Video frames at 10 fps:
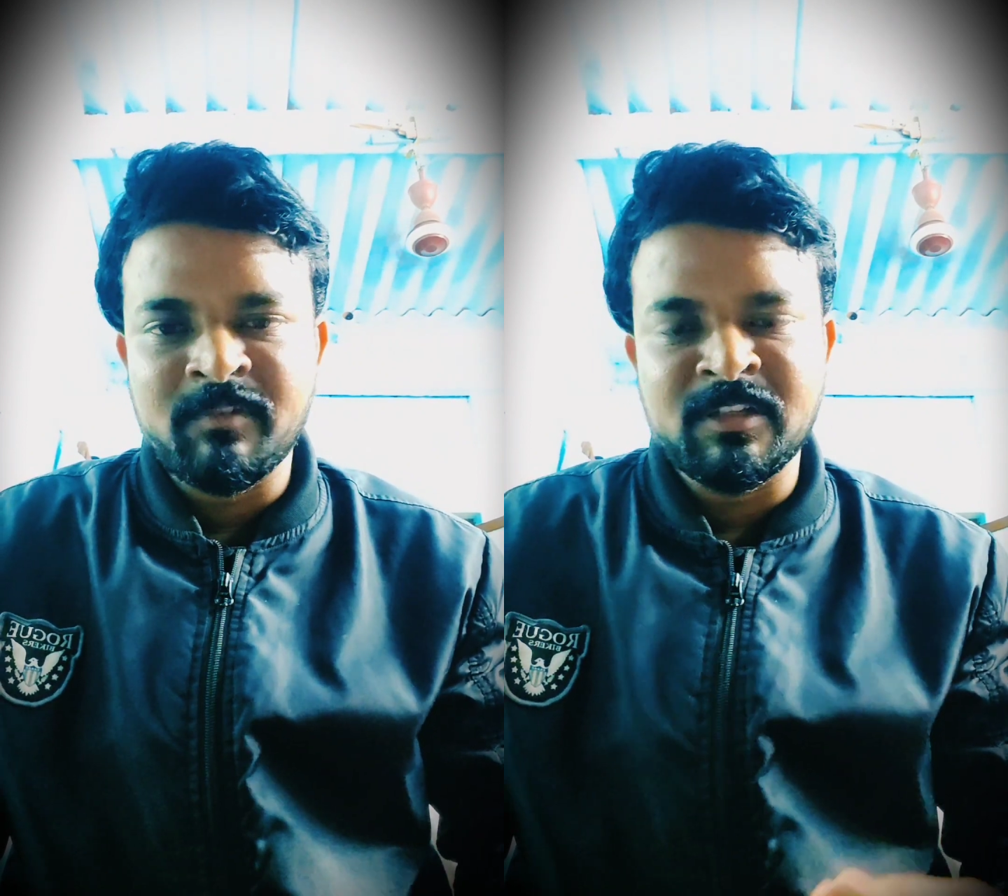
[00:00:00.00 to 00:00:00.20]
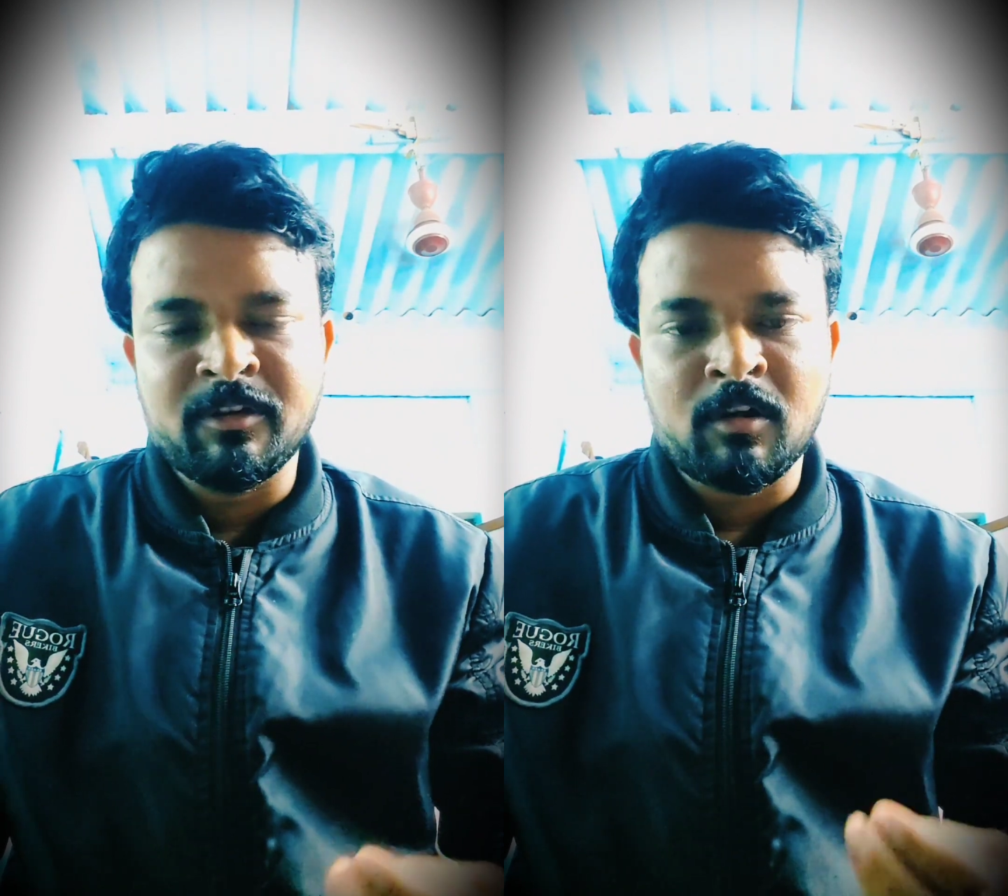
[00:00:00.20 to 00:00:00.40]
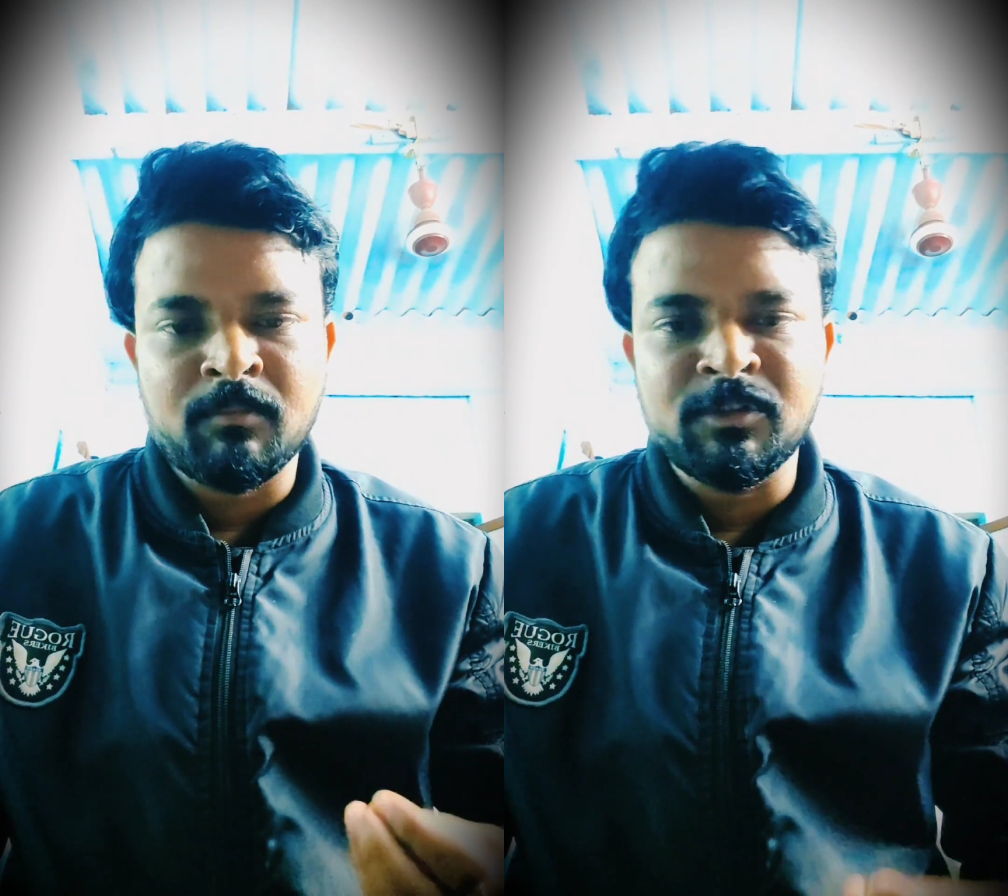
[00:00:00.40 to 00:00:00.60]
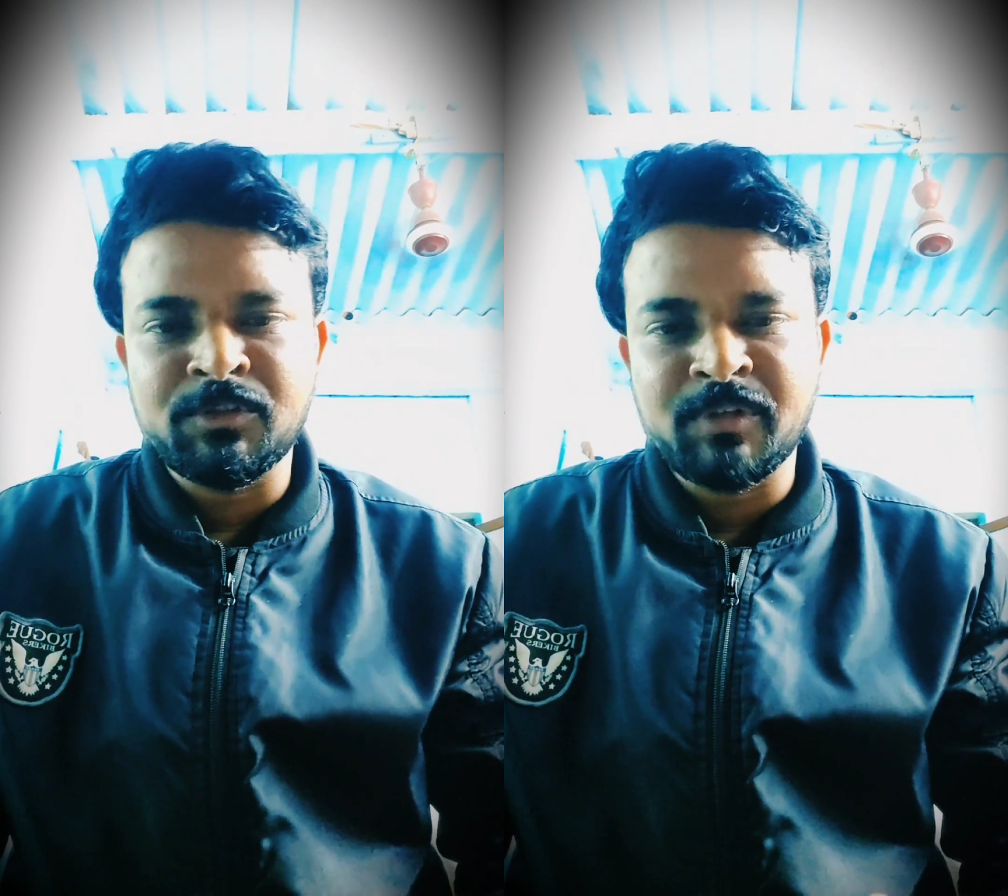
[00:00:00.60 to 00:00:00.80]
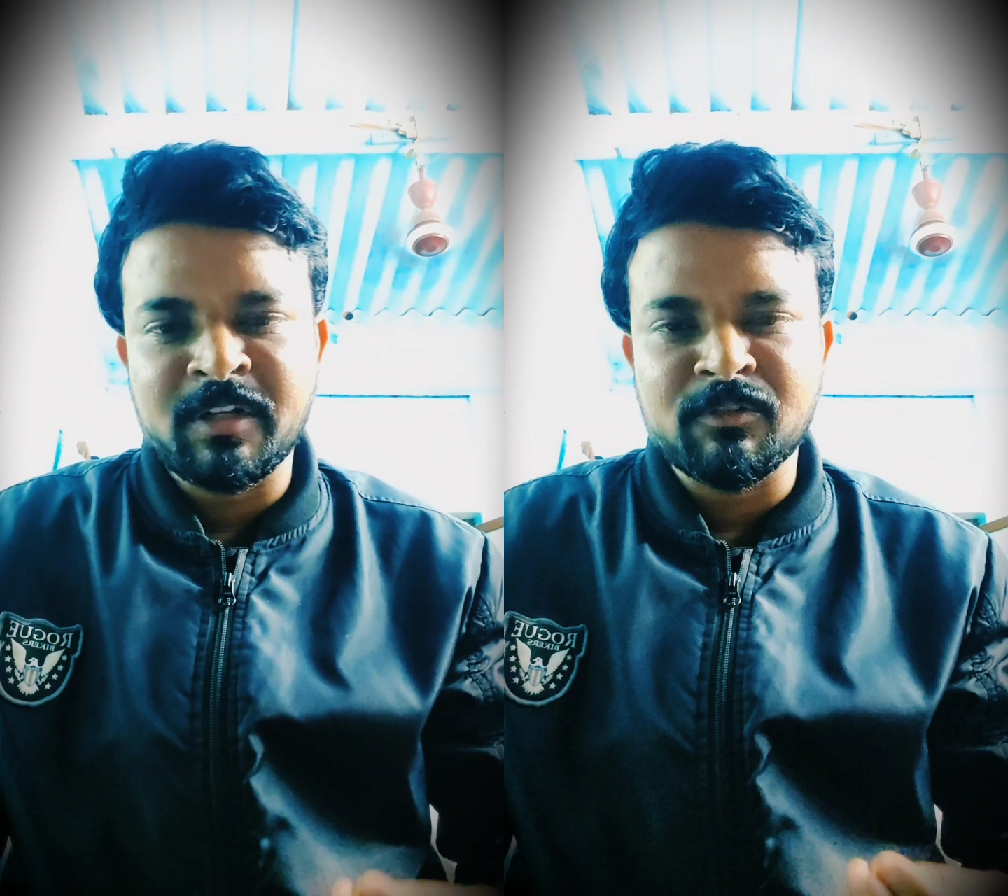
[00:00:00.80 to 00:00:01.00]
with the
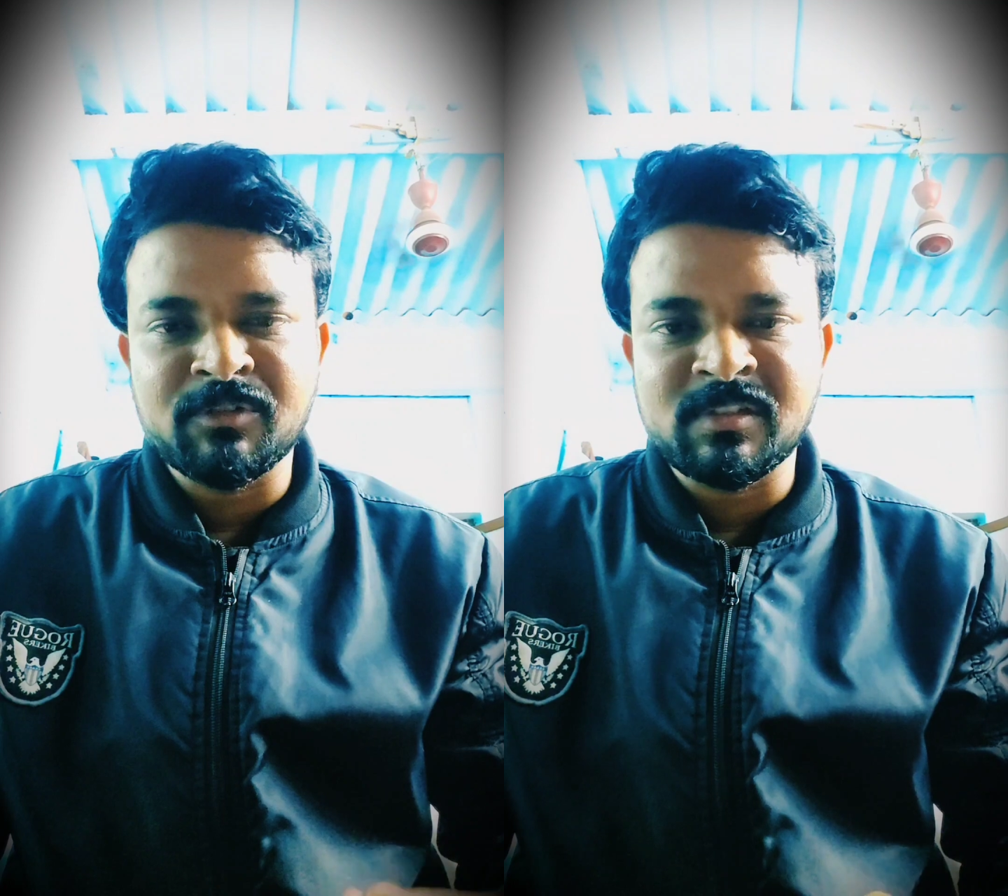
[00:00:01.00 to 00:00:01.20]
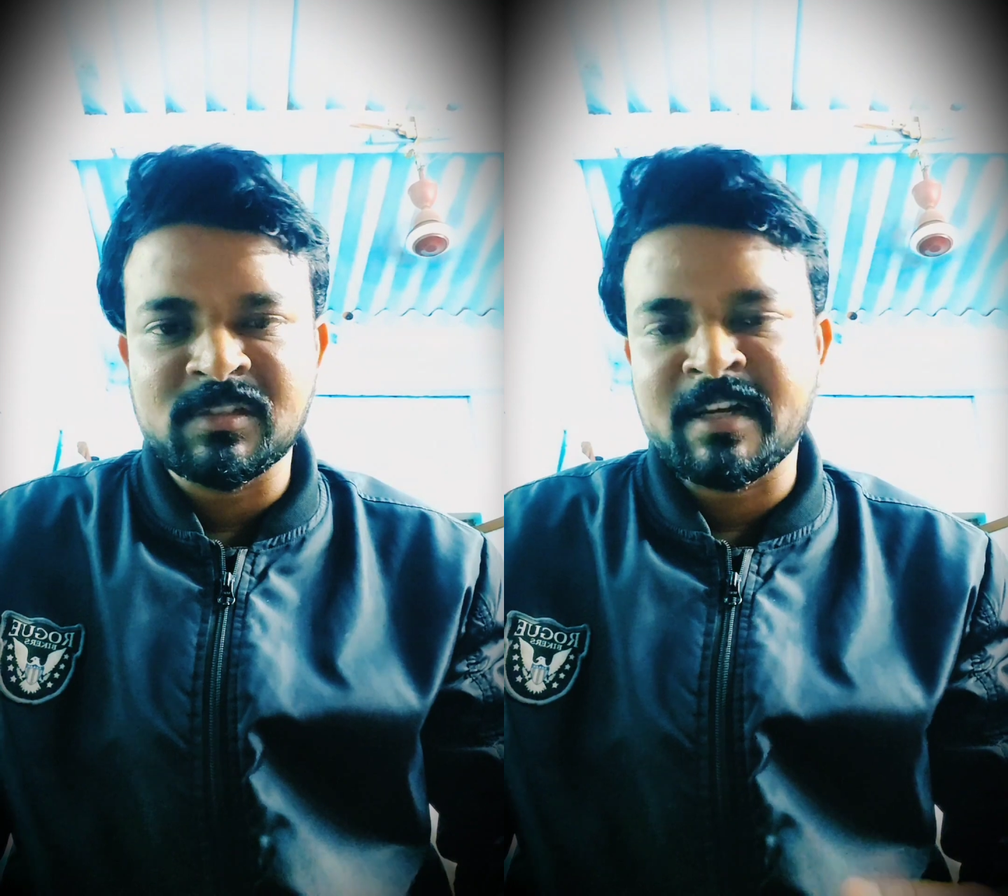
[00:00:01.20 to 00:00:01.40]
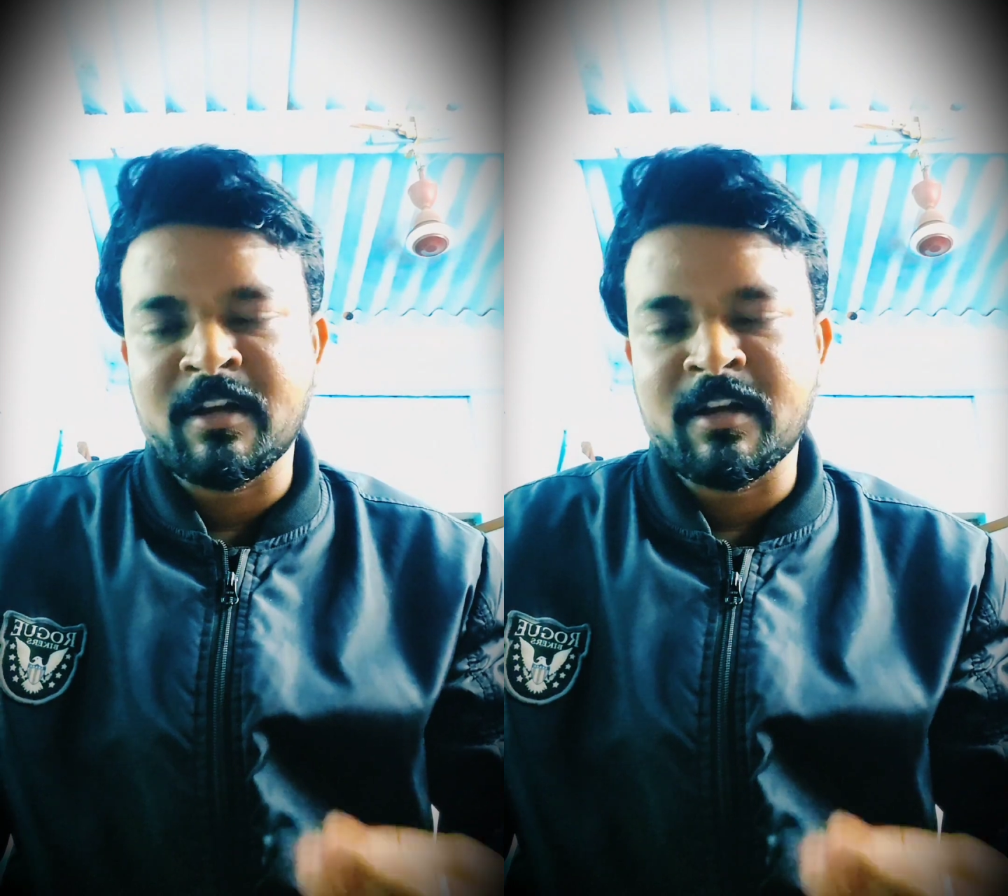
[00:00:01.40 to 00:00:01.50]
troubleshooting questions,